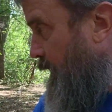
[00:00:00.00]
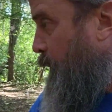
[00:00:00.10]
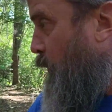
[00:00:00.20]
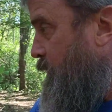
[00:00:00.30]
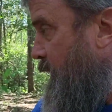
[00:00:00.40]

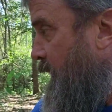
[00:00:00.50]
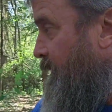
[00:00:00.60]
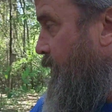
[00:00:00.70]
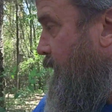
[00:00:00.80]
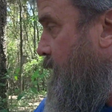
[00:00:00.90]
poison
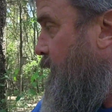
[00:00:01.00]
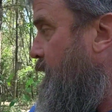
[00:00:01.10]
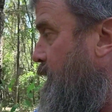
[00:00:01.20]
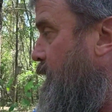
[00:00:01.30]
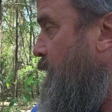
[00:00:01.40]
ivy
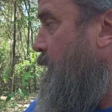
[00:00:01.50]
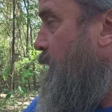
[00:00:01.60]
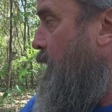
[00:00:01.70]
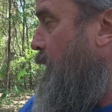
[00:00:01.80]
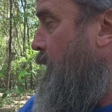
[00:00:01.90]

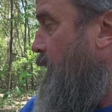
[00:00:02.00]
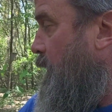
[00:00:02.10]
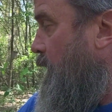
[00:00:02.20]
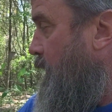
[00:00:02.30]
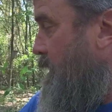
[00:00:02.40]

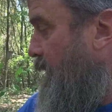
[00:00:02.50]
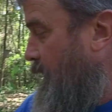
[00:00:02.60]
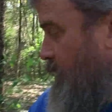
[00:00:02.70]
or anything else.